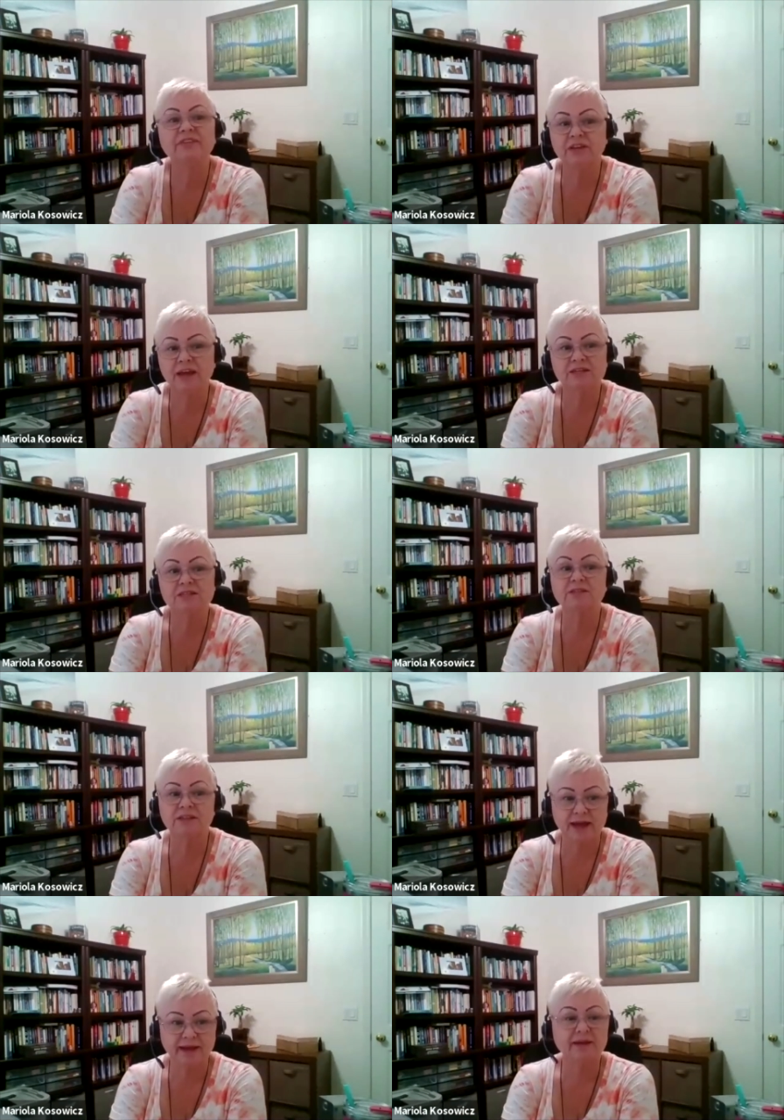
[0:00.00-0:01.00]
intention that
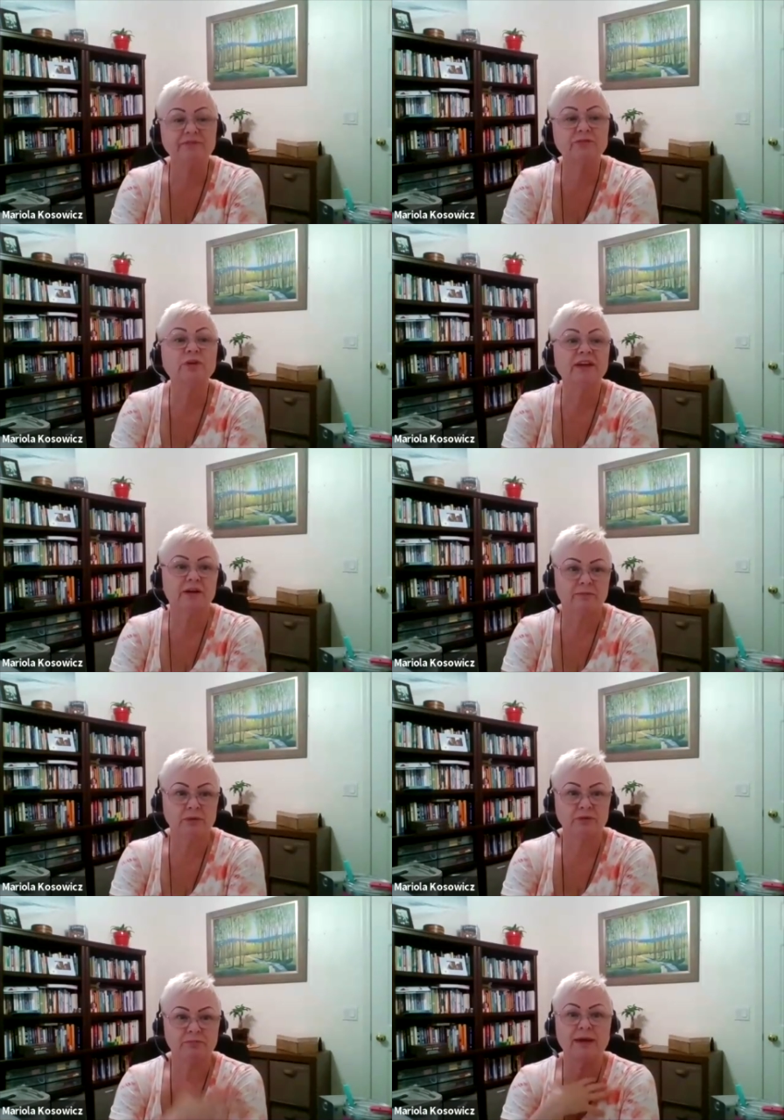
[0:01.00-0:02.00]
I have to care
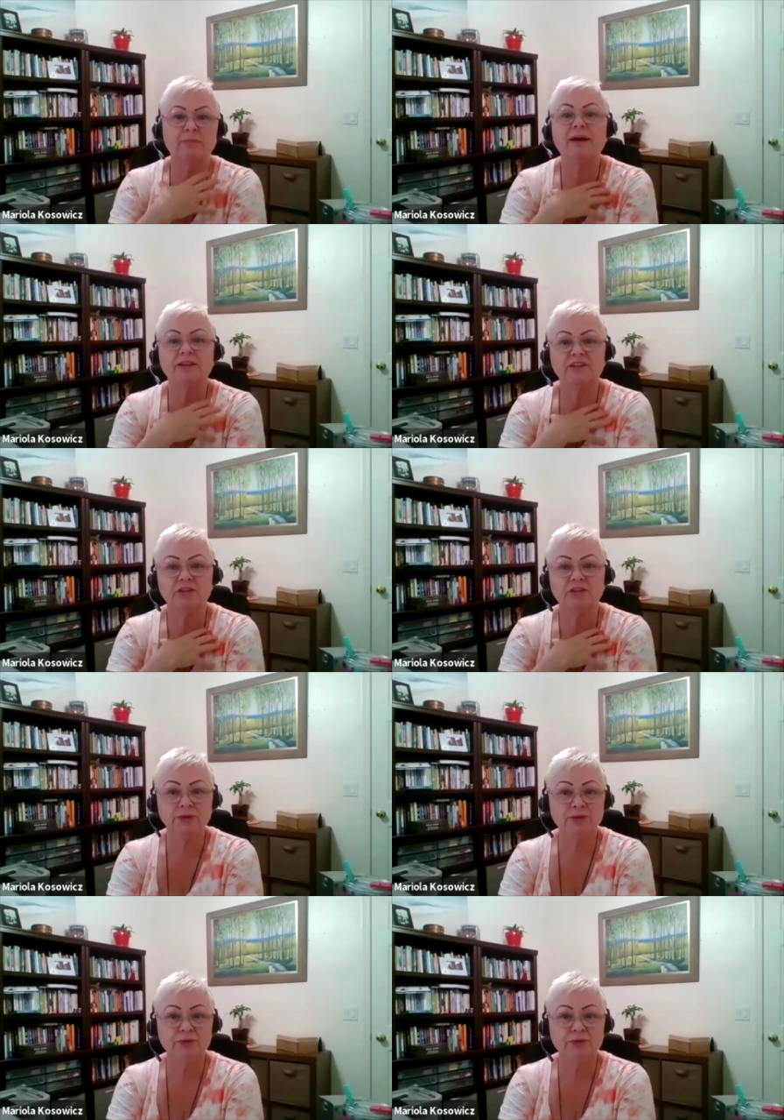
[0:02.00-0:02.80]
about my body too.